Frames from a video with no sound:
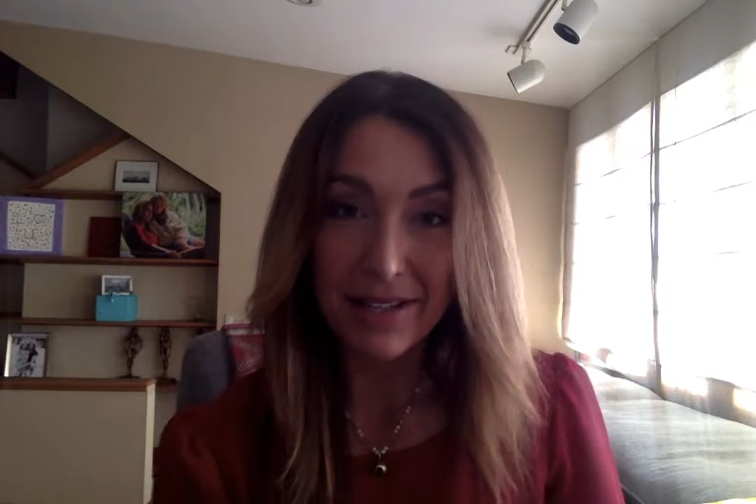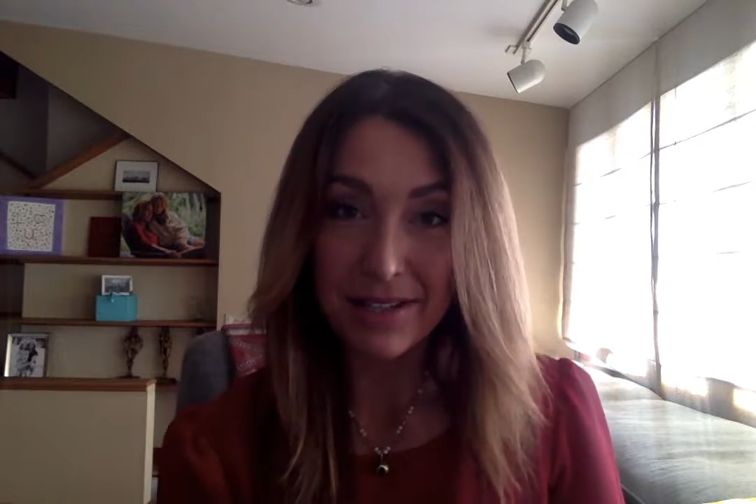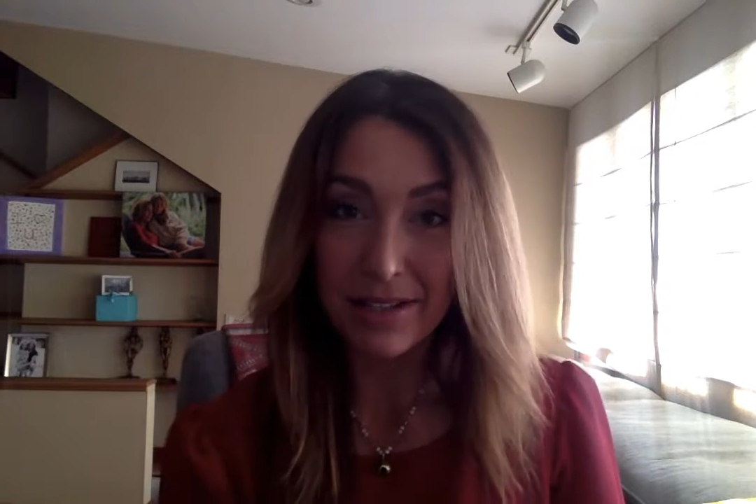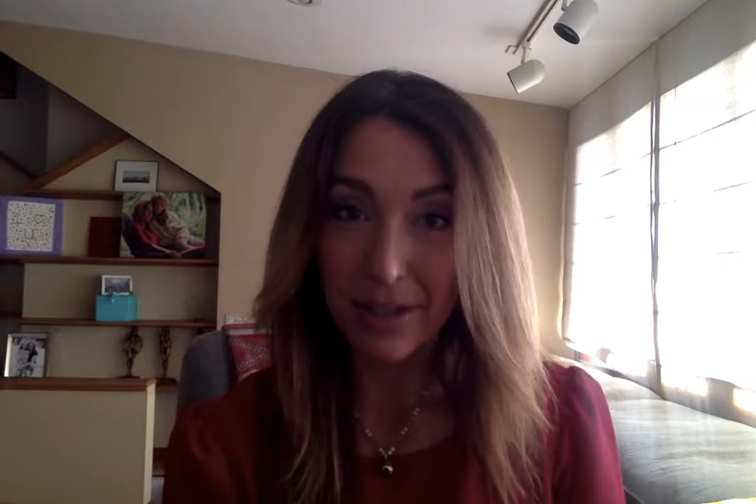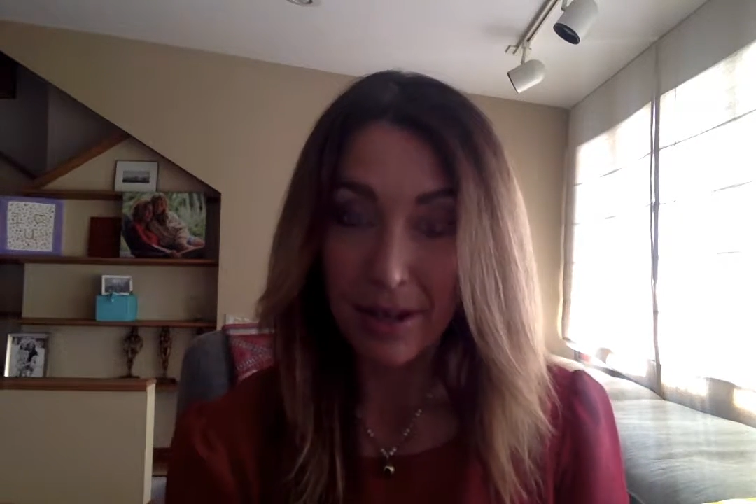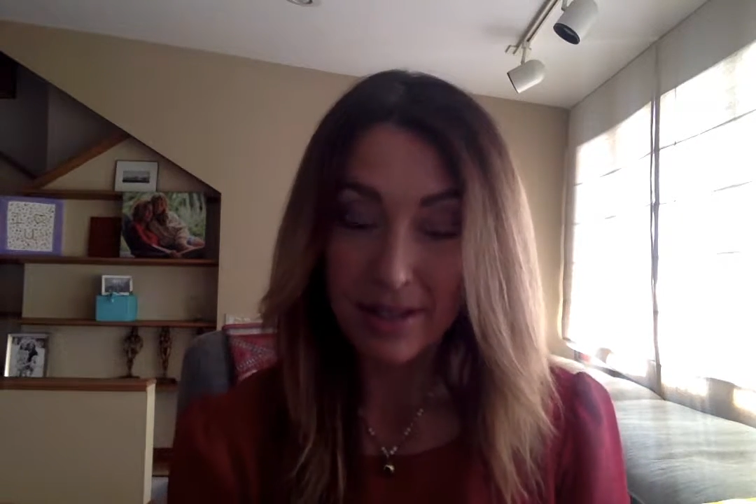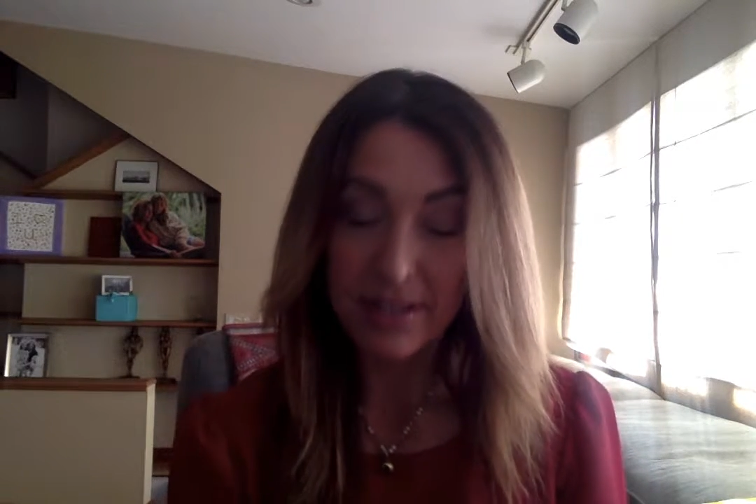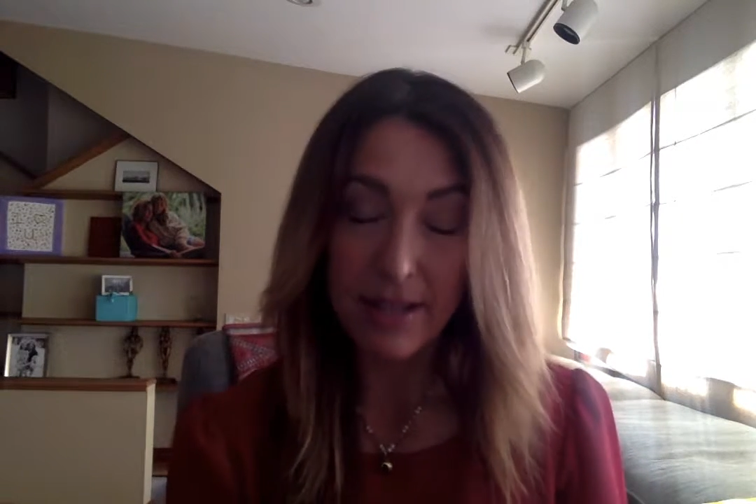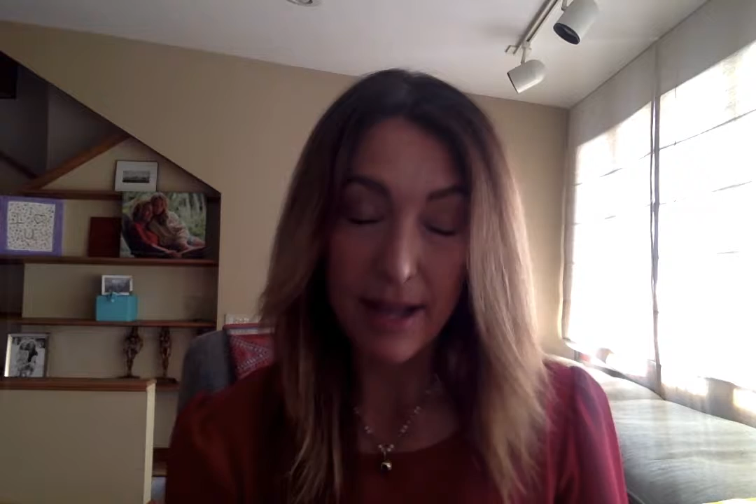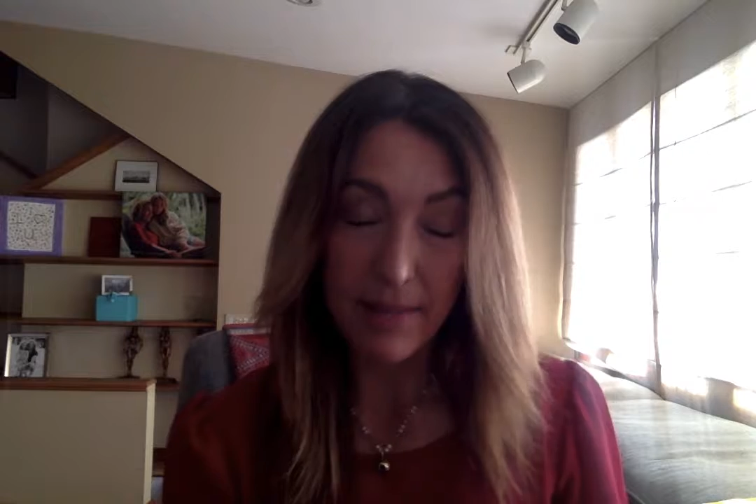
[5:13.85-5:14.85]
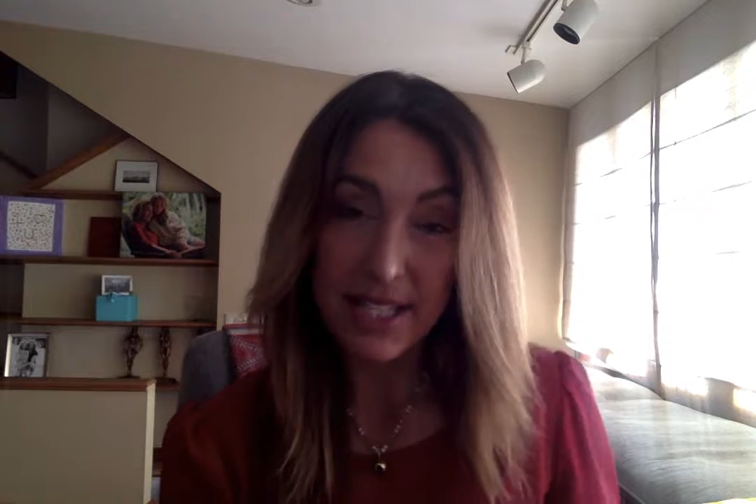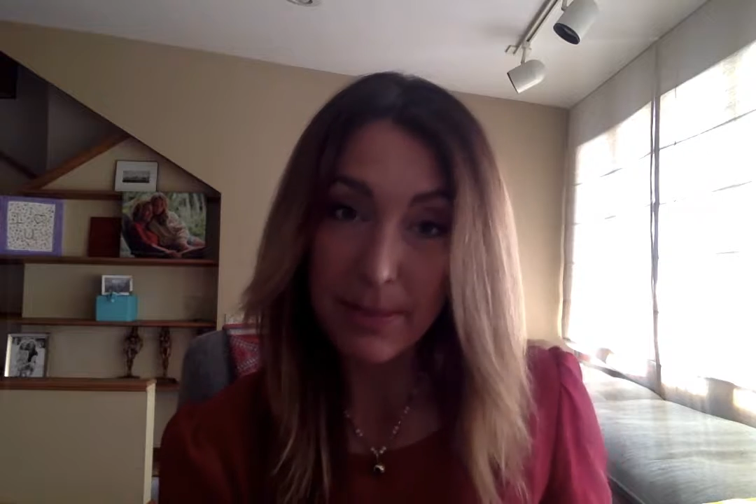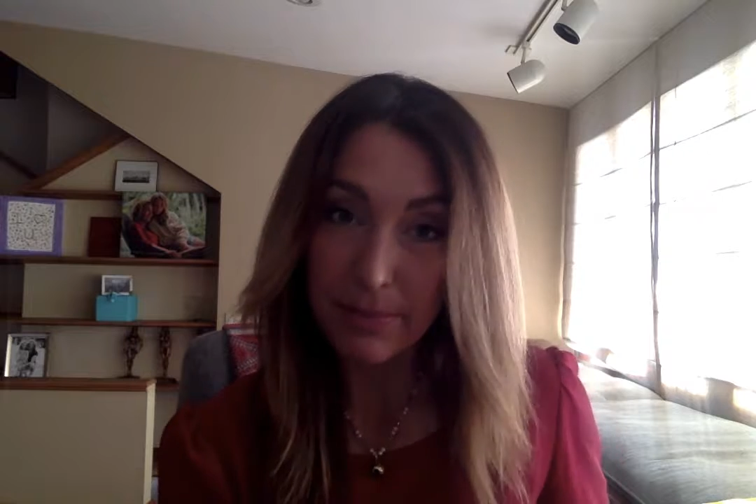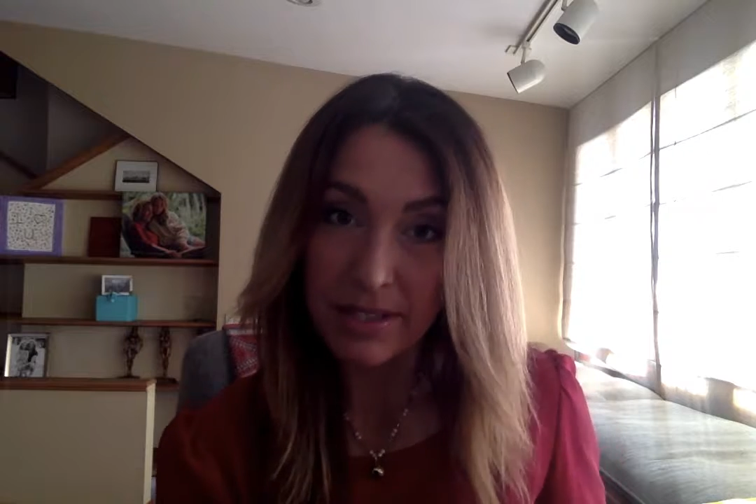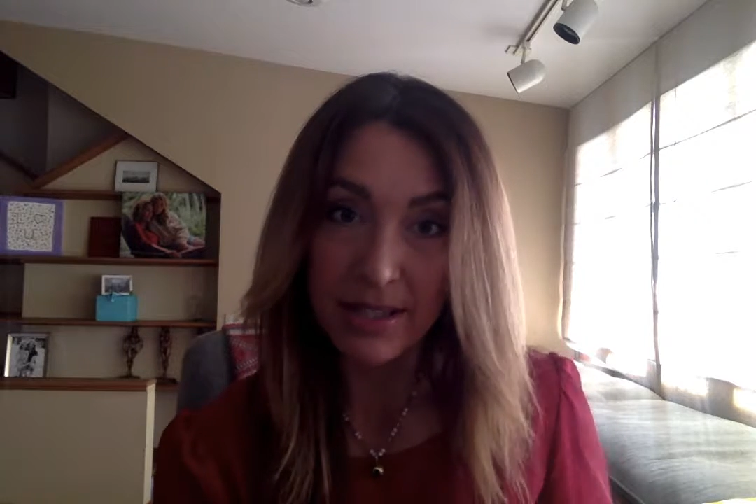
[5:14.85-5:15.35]

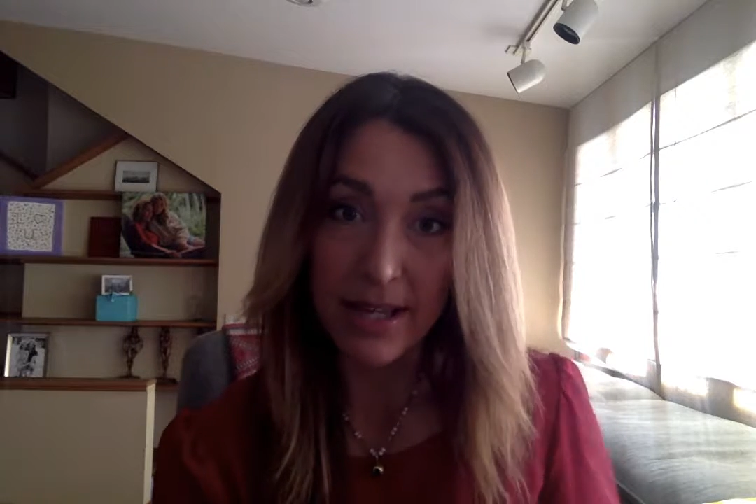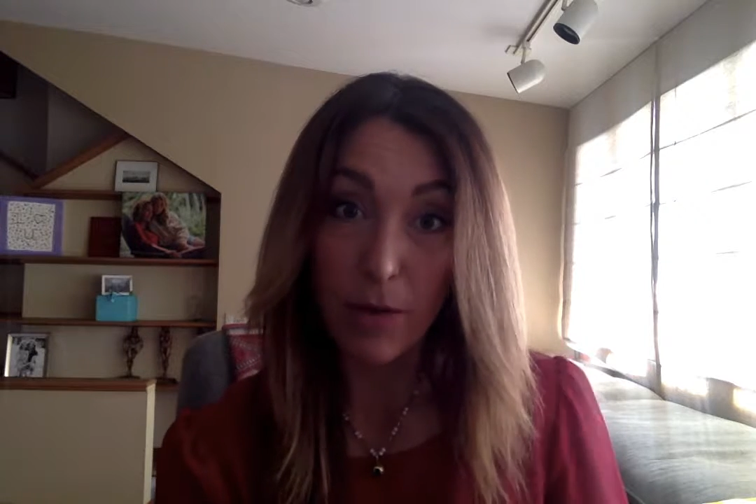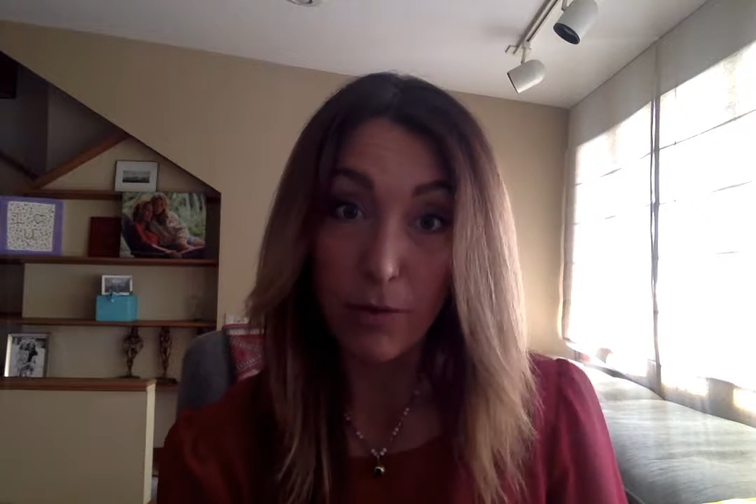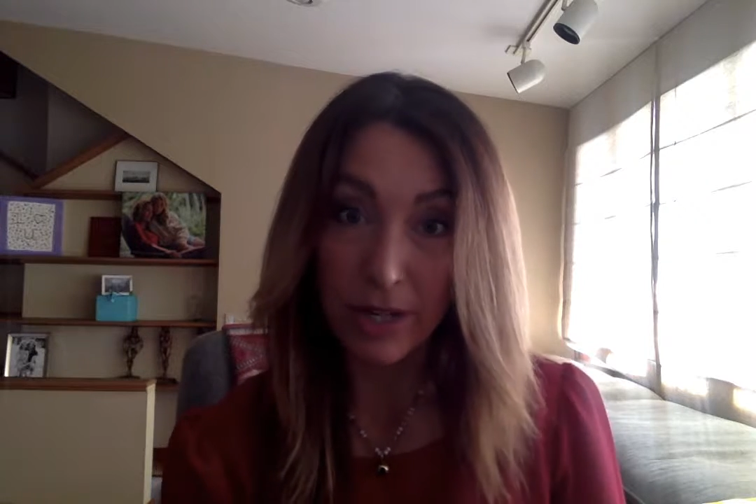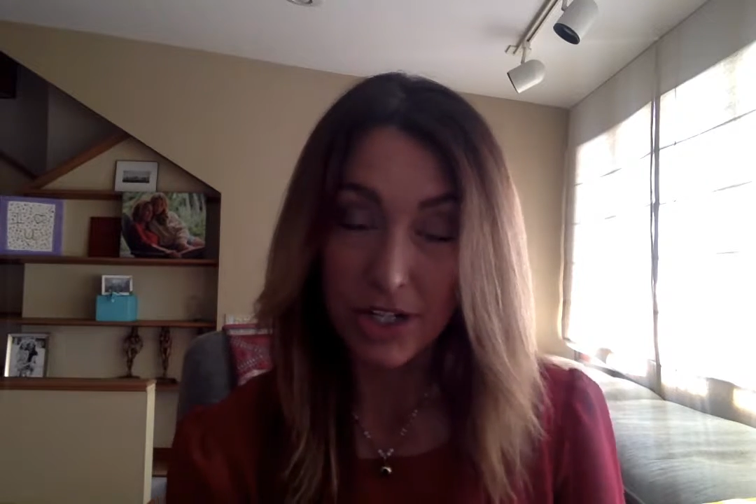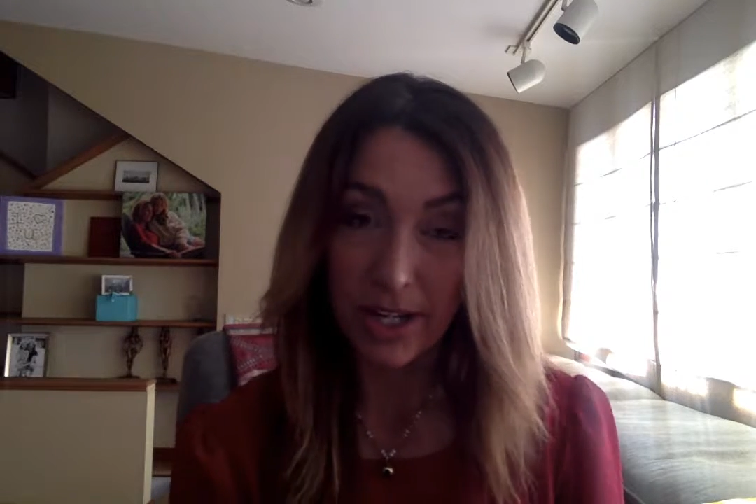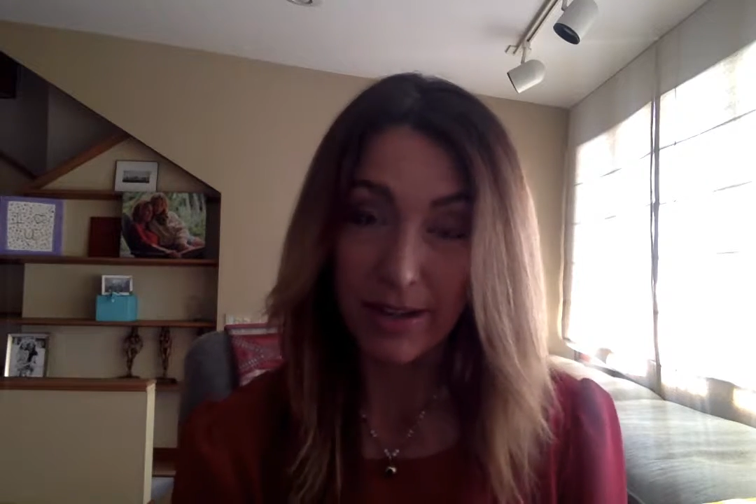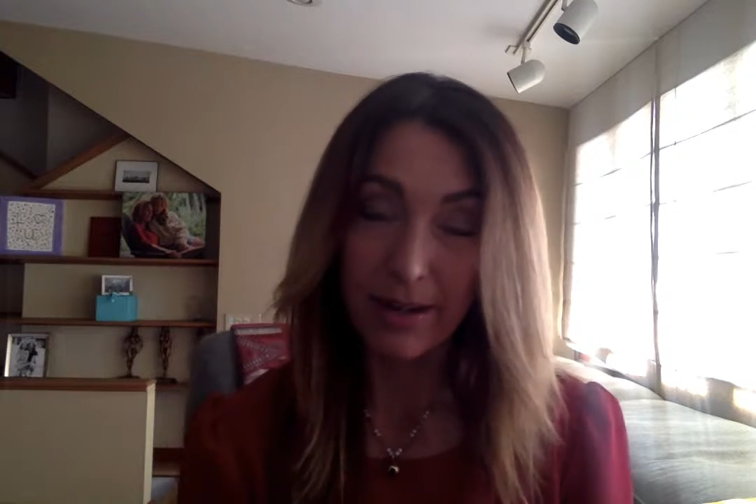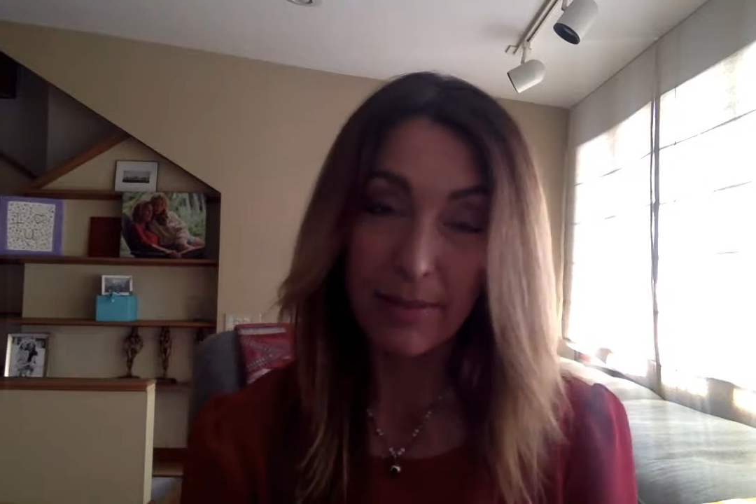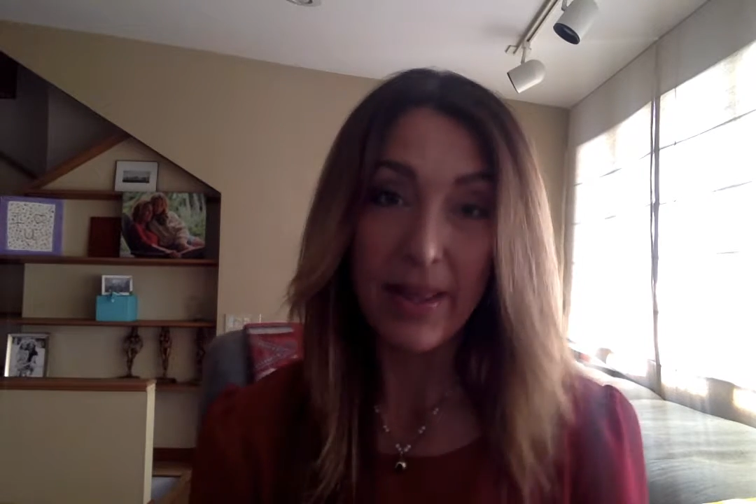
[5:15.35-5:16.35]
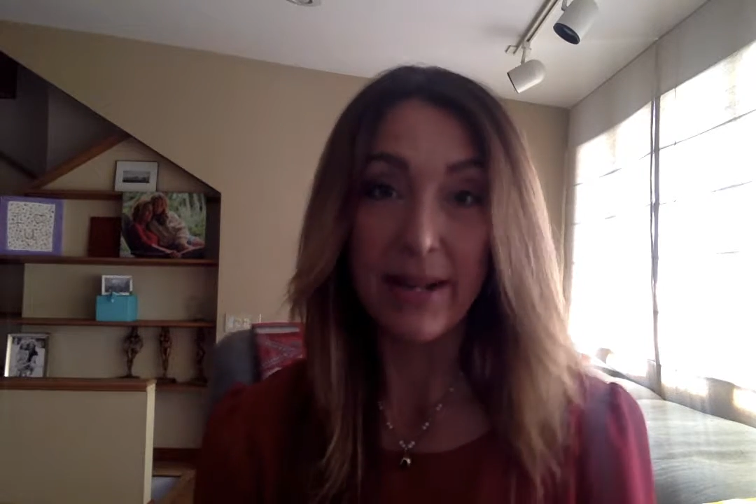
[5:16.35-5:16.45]
seamlessly over each other